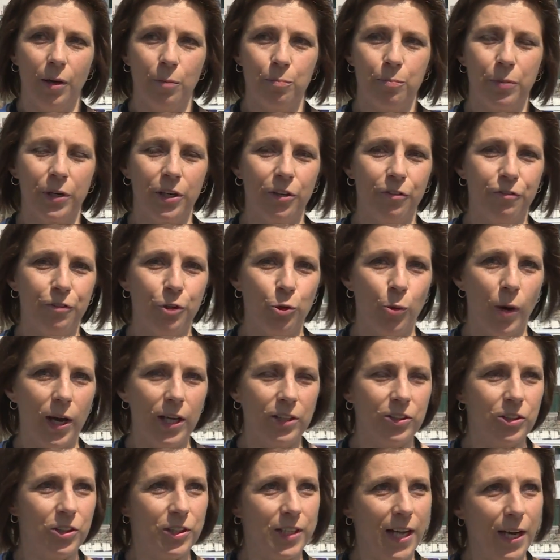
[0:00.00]
But if you
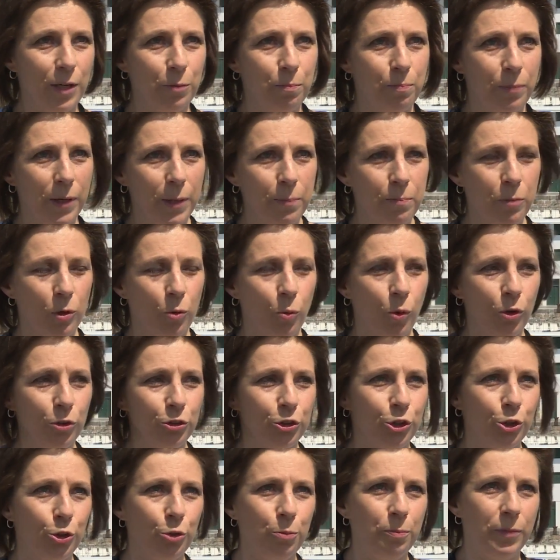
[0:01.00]
ask 10 people, what
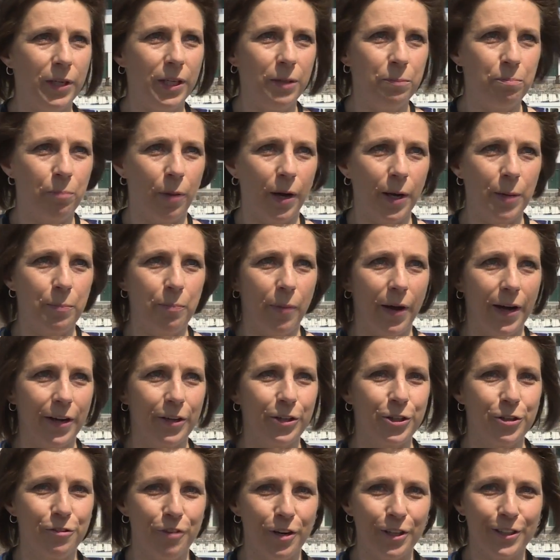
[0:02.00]
do you mean by
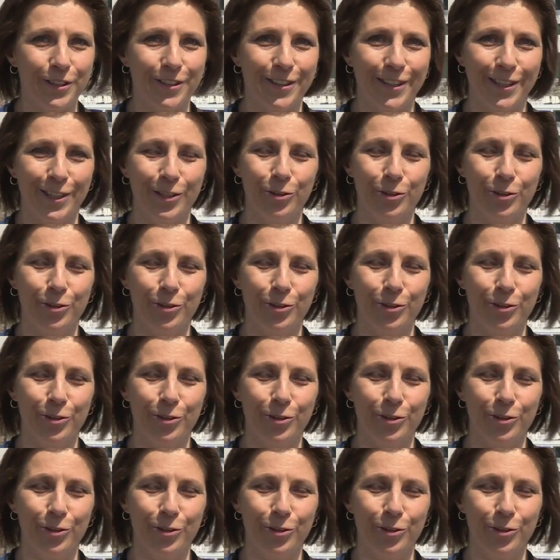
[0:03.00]
biodiversity?